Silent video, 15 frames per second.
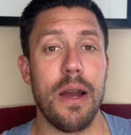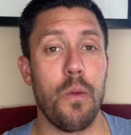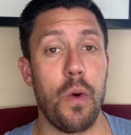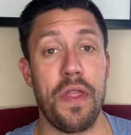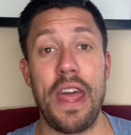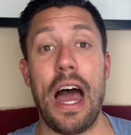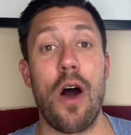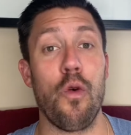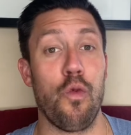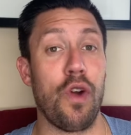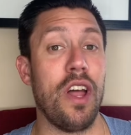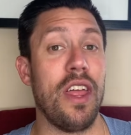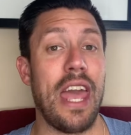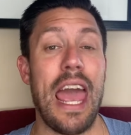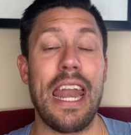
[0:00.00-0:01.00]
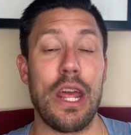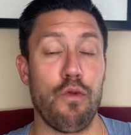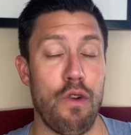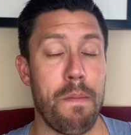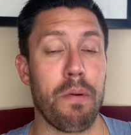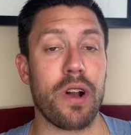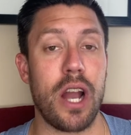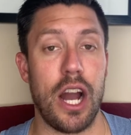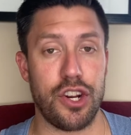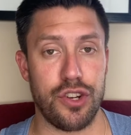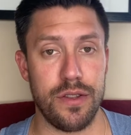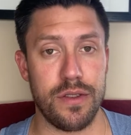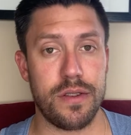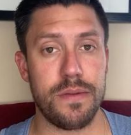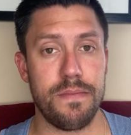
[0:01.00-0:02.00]
without really any
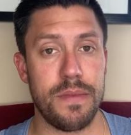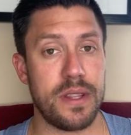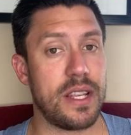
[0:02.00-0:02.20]
repercussions.